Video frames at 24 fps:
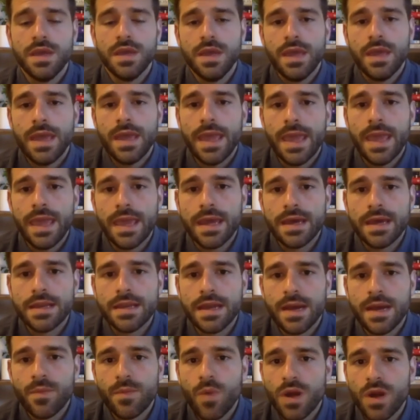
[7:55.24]
and
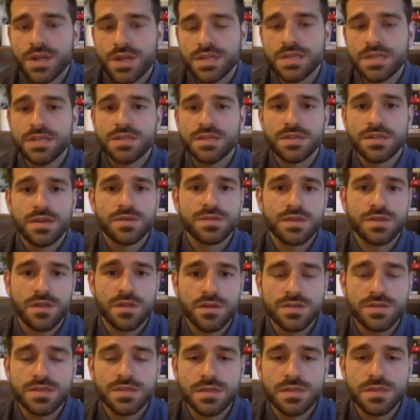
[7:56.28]
I'm watching each of those
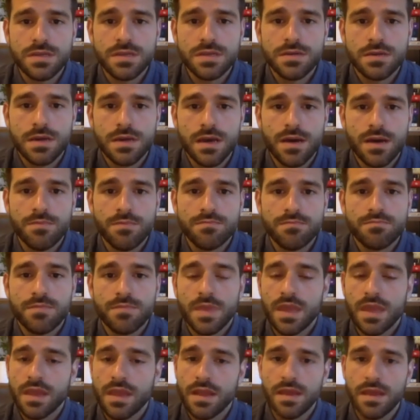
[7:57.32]
closely. Um,
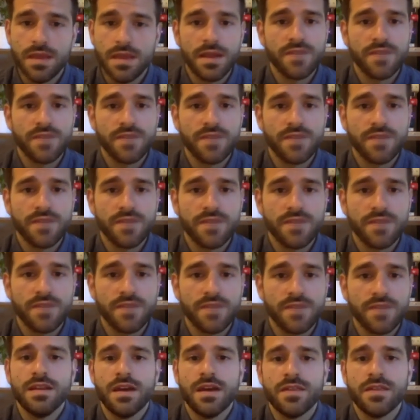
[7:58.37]
and, and, I've said this in,
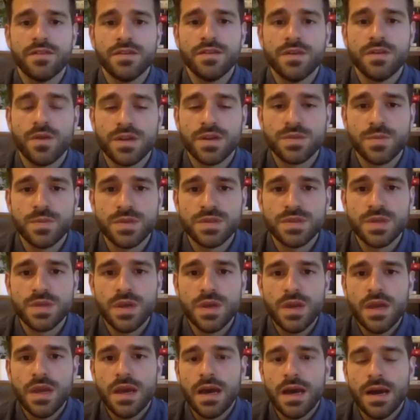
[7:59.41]
in other endorsements.
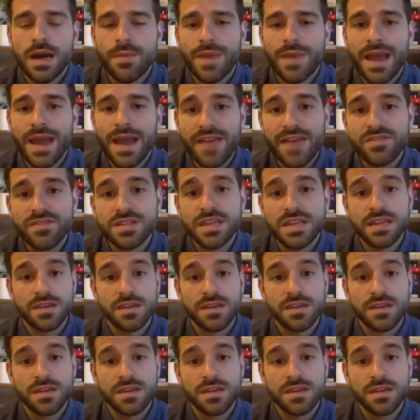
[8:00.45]
Um, I haven't taken a